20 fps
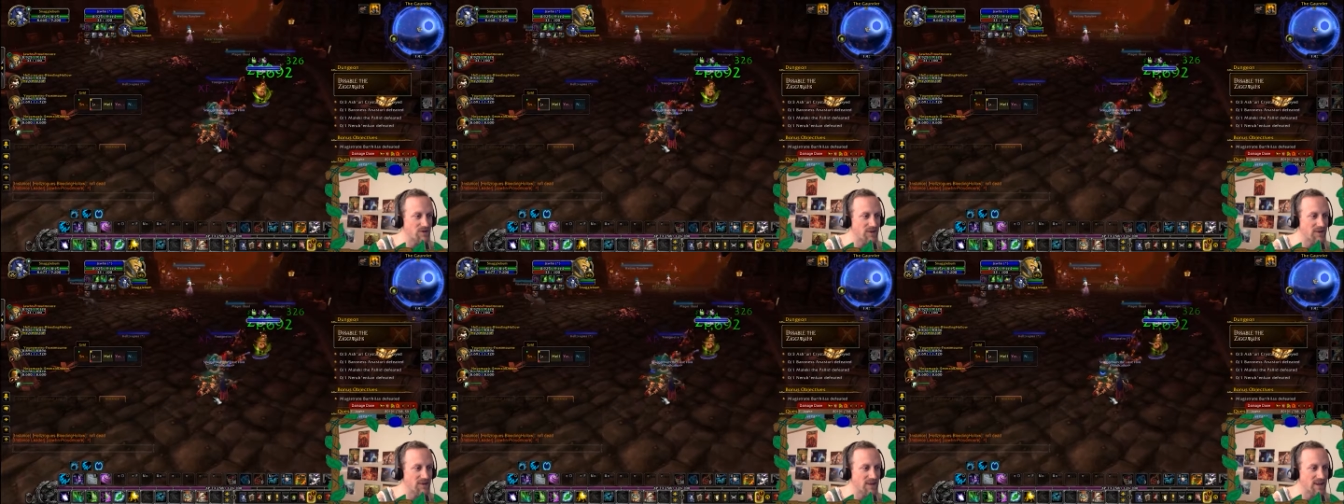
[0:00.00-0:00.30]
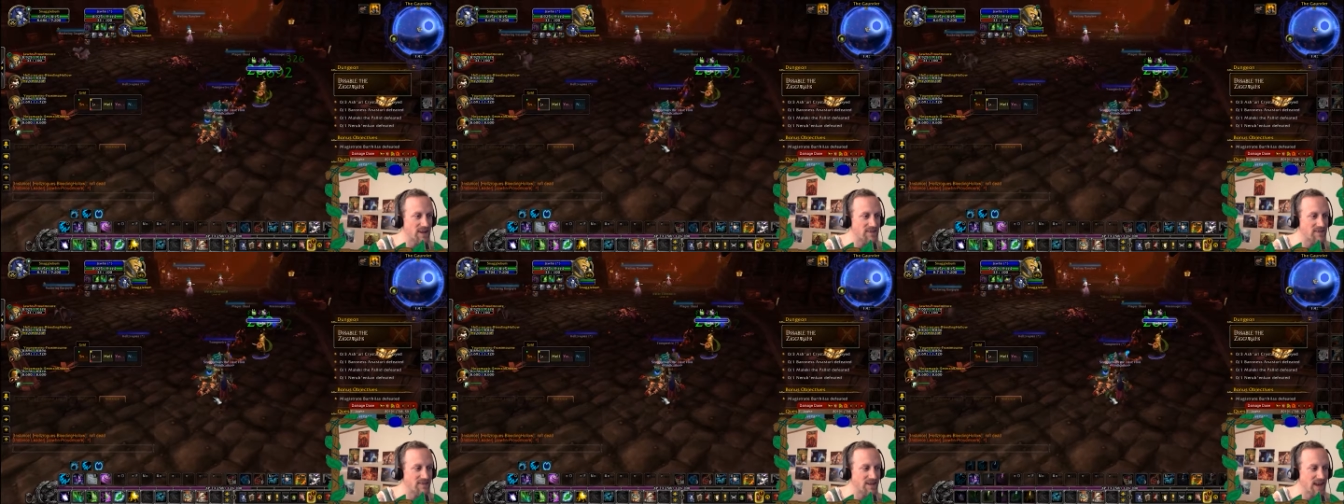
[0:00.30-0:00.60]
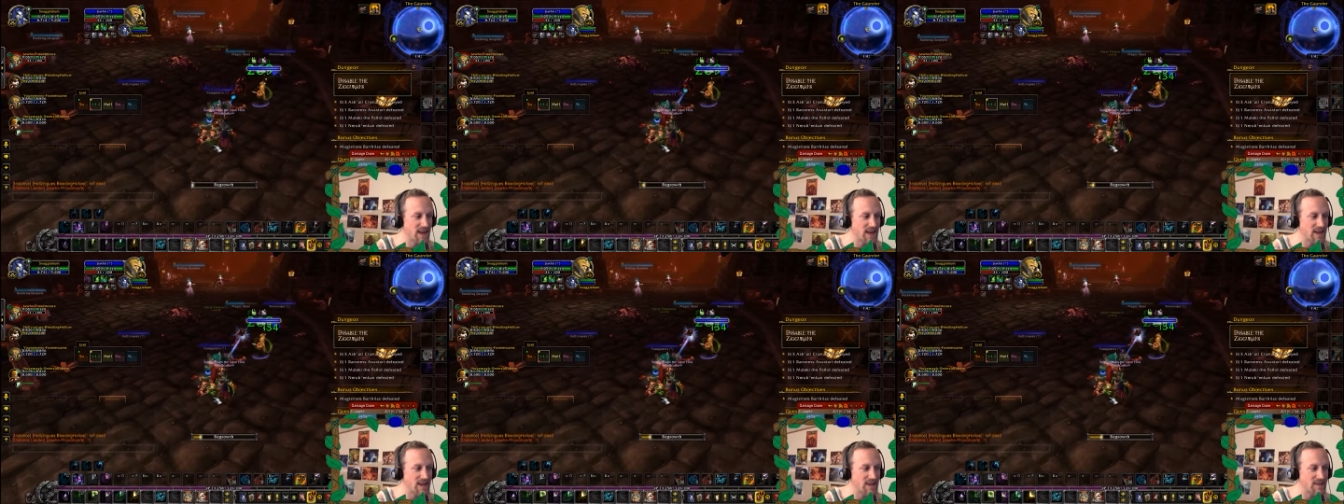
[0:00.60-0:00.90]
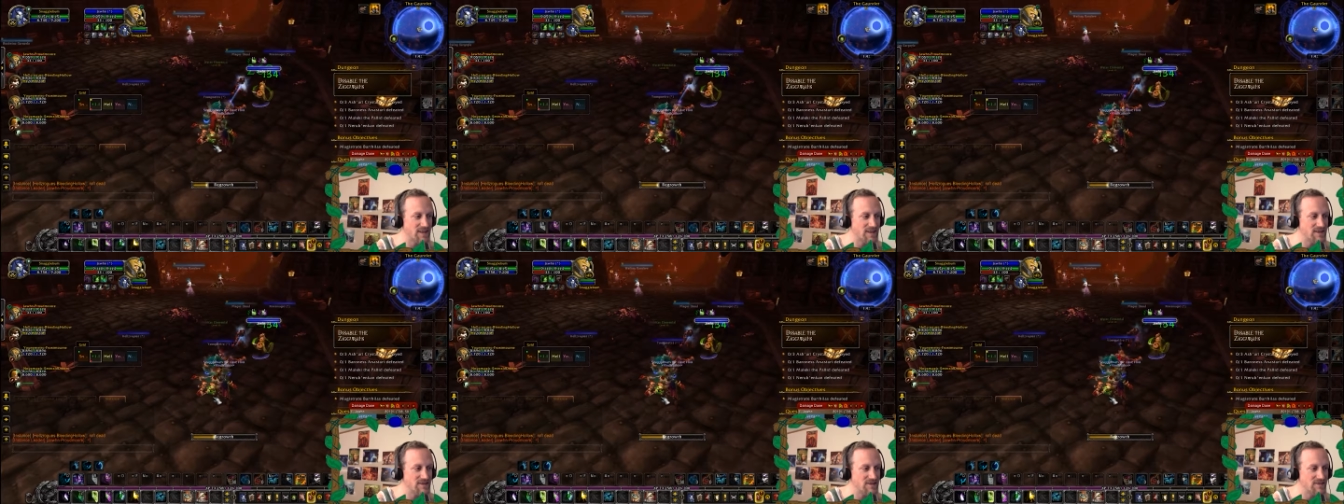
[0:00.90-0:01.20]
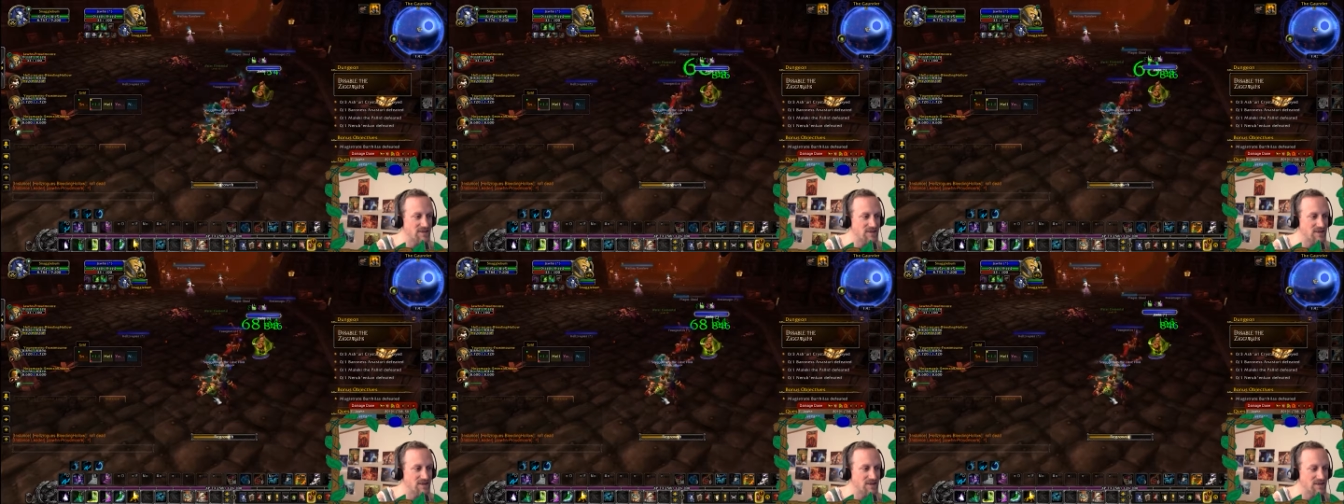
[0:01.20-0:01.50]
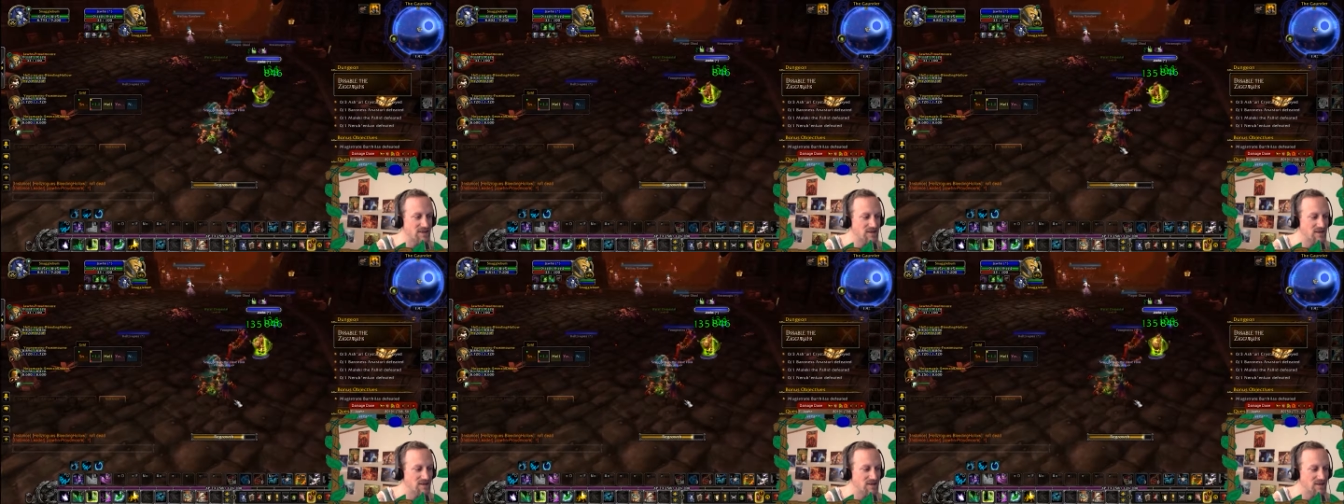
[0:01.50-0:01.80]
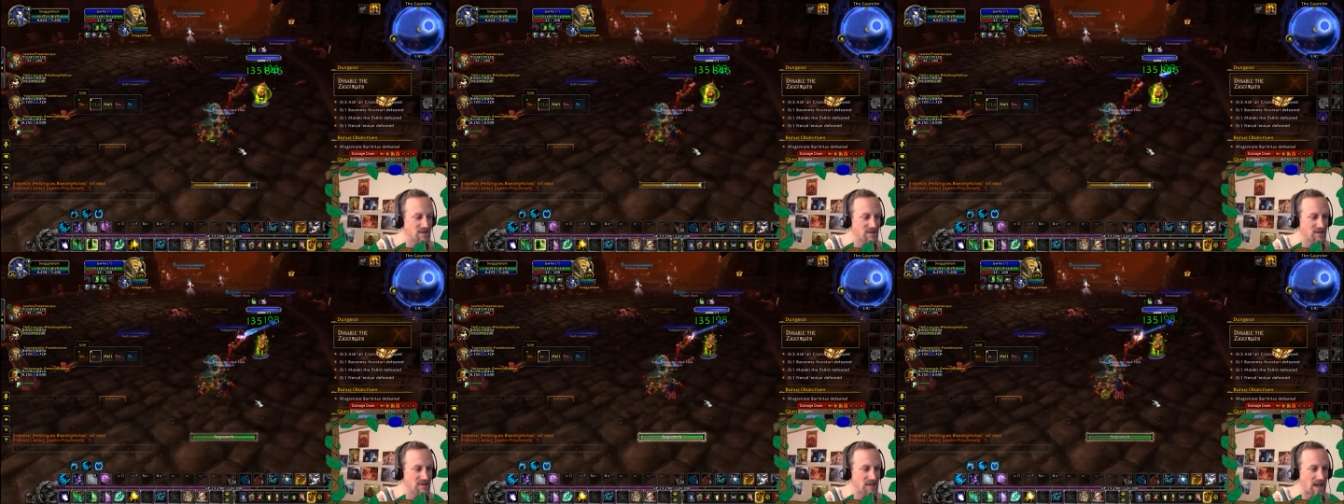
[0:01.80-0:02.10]
on the tank, I need
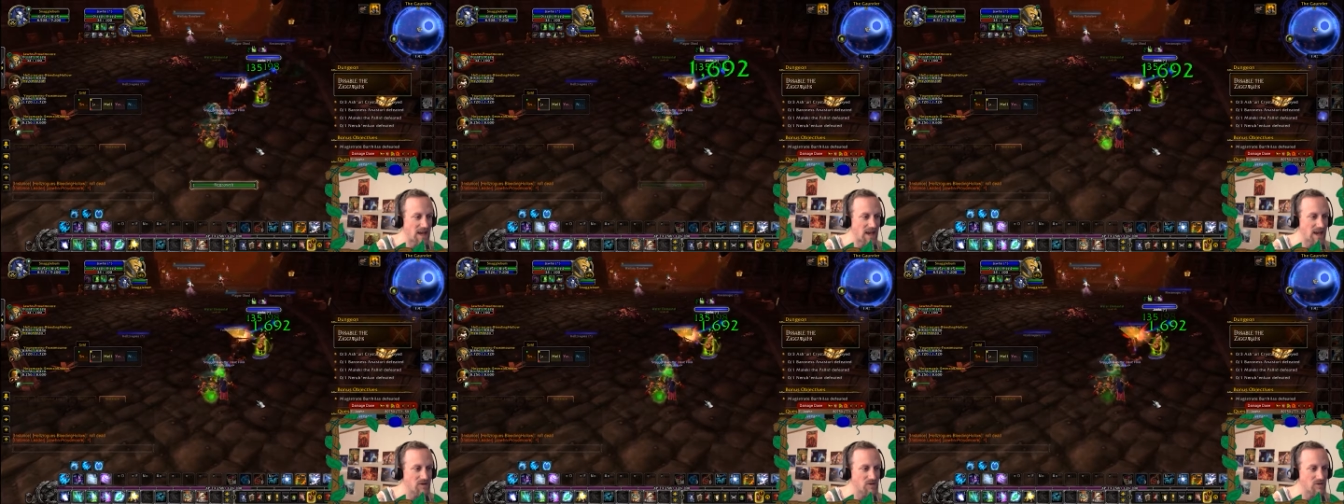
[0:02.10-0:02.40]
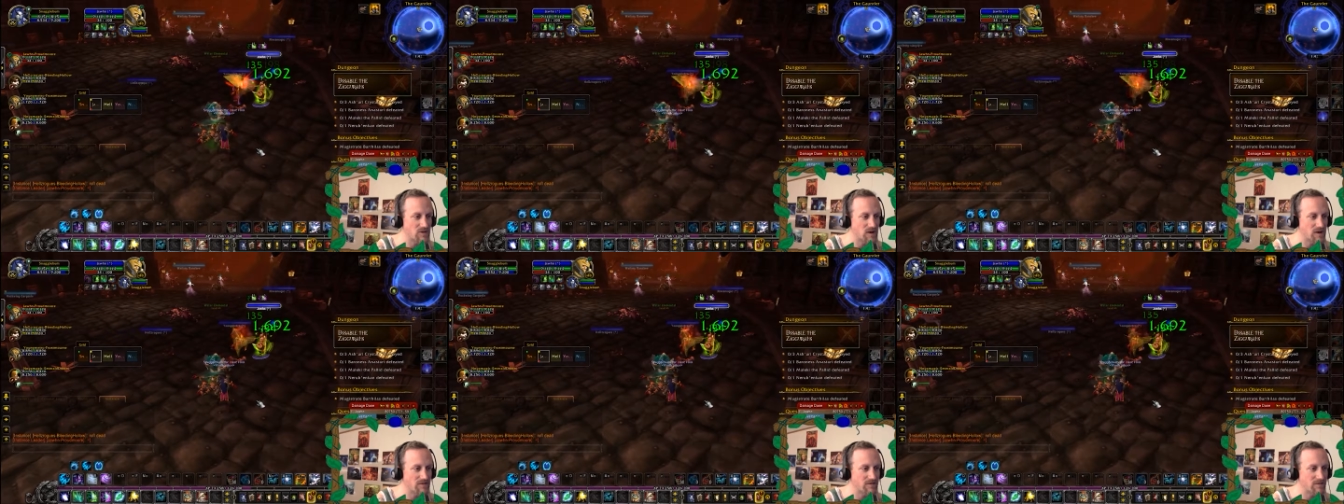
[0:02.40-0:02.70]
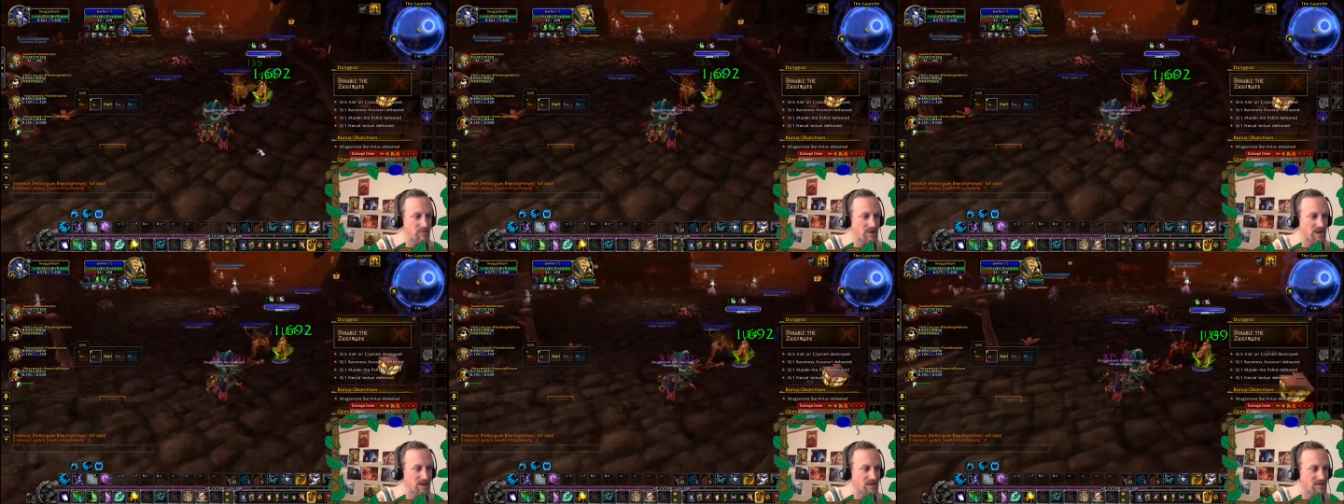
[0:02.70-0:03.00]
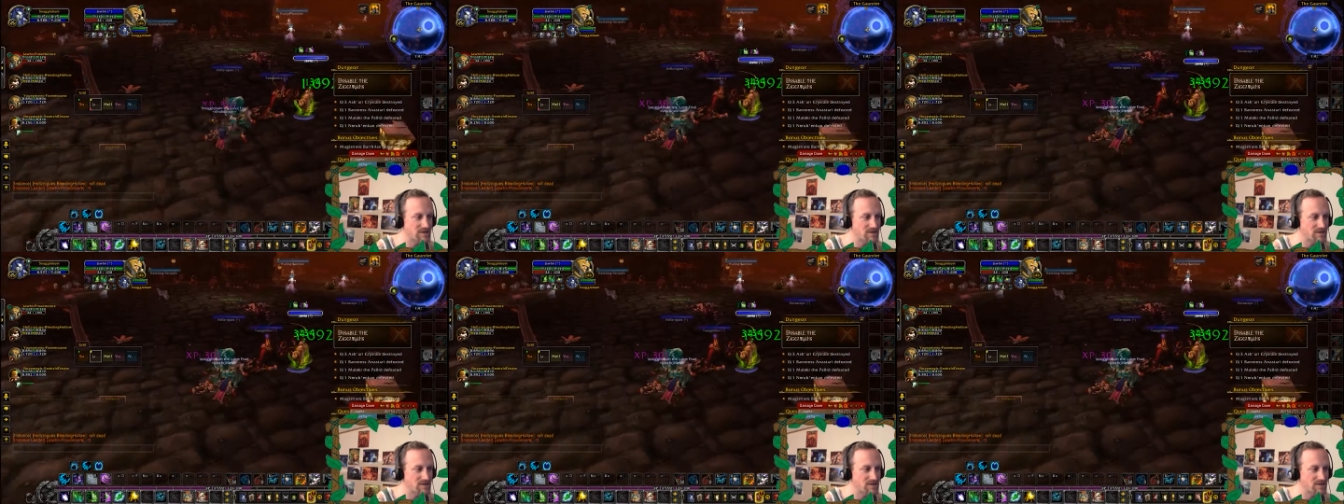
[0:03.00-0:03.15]
the aggro off of me.